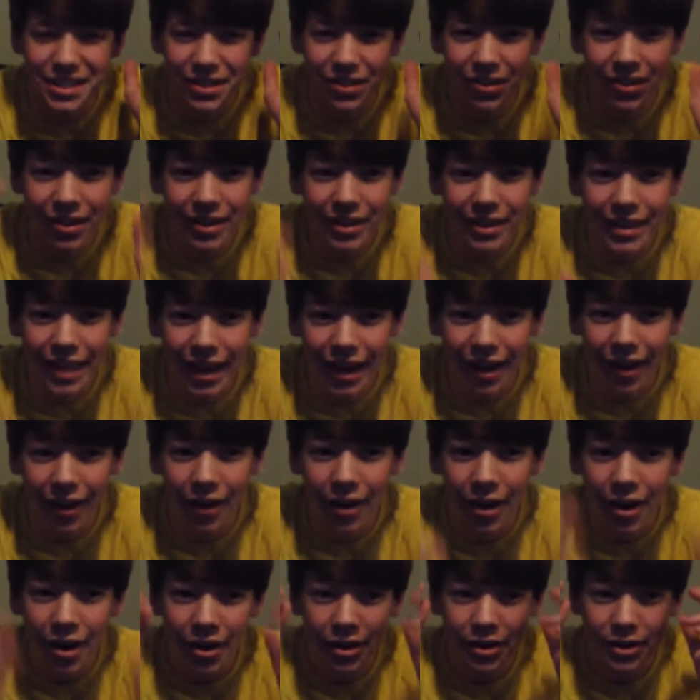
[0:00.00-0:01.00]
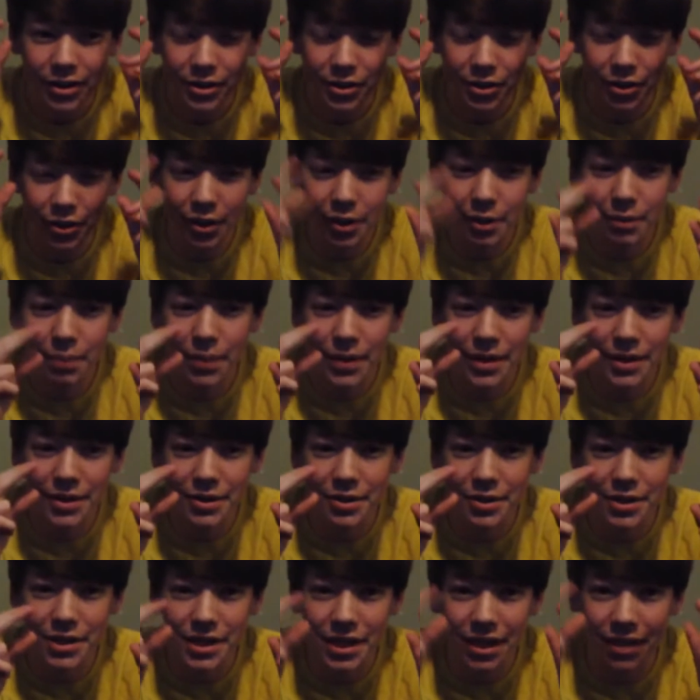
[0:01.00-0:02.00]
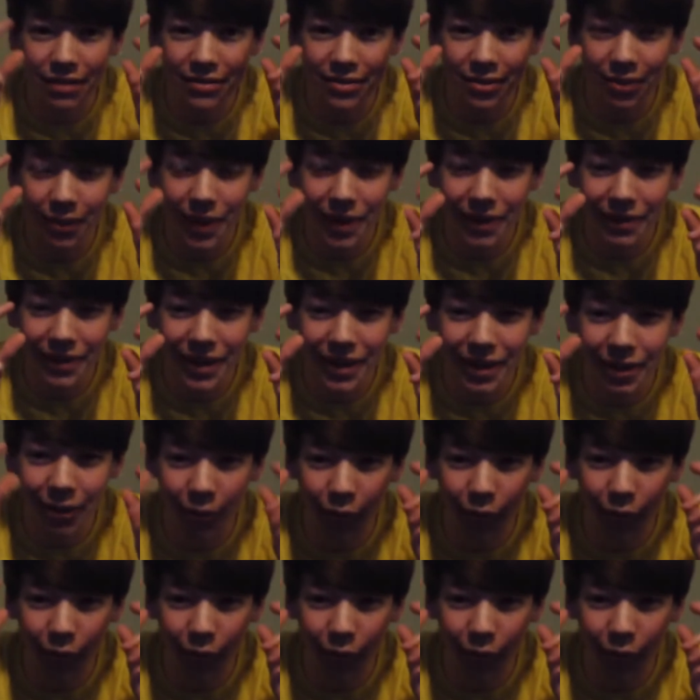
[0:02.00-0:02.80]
stood there, took pictures of Twilight